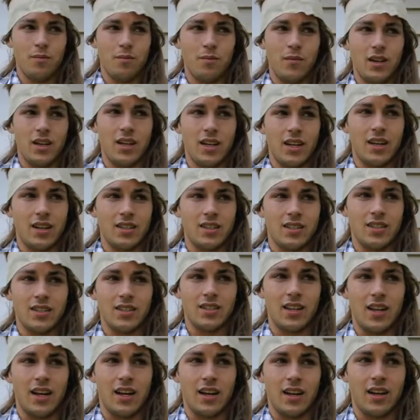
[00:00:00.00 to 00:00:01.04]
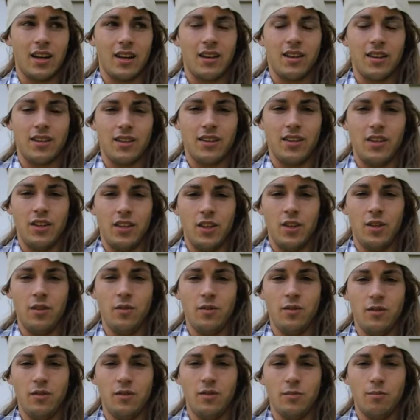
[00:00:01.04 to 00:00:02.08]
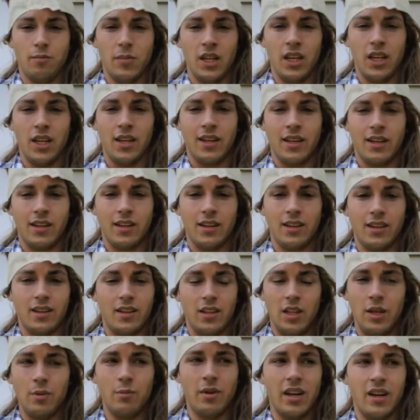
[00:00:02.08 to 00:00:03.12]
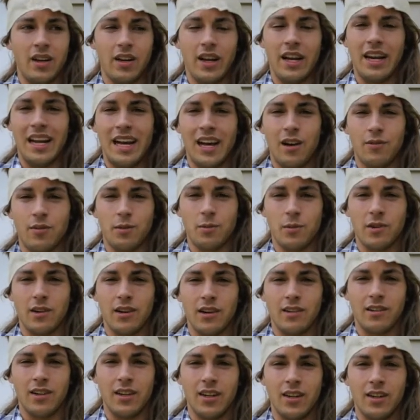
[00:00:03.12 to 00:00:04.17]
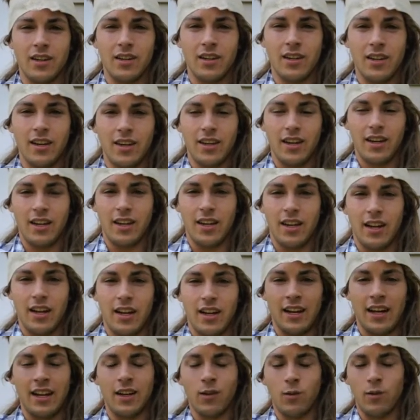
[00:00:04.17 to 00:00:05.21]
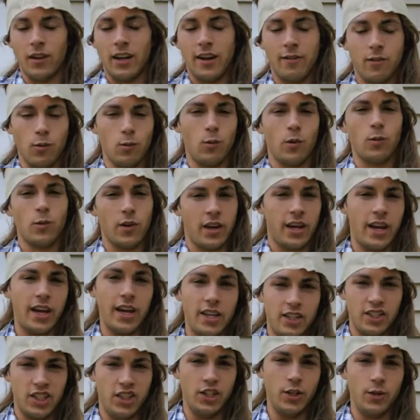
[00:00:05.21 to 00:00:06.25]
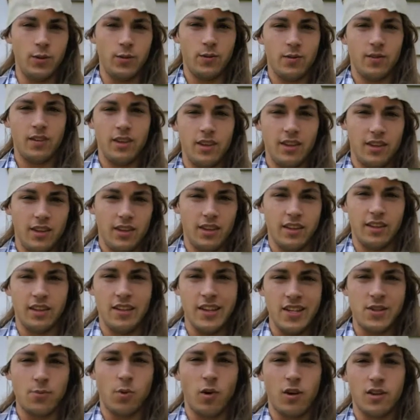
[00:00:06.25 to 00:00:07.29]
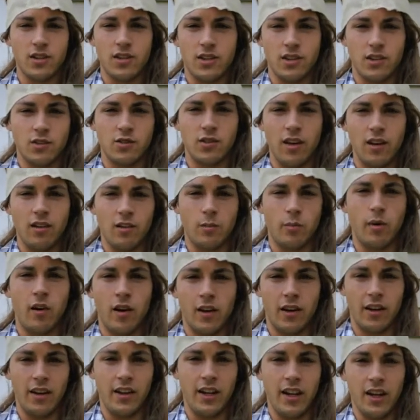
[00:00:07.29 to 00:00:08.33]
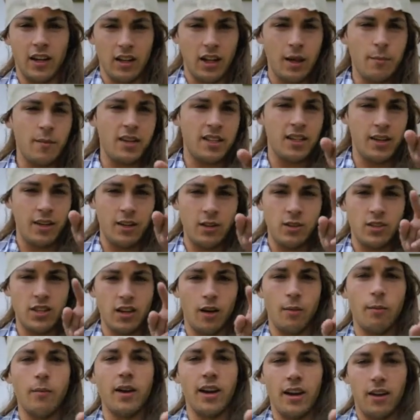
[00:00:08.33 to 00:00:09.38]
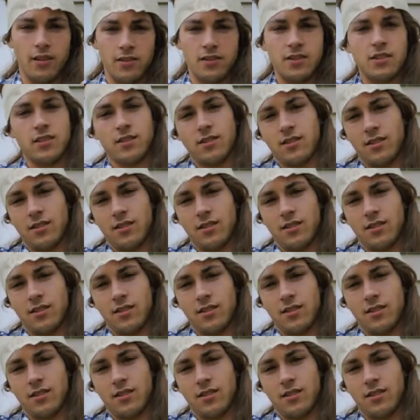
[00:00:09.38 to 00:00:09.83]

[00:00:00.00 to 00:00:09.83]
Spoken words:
But I was just like, "Billy, you better get out from around here. And I don't ever want to catch you in these parts of the trailer park again. And let me tell you something else.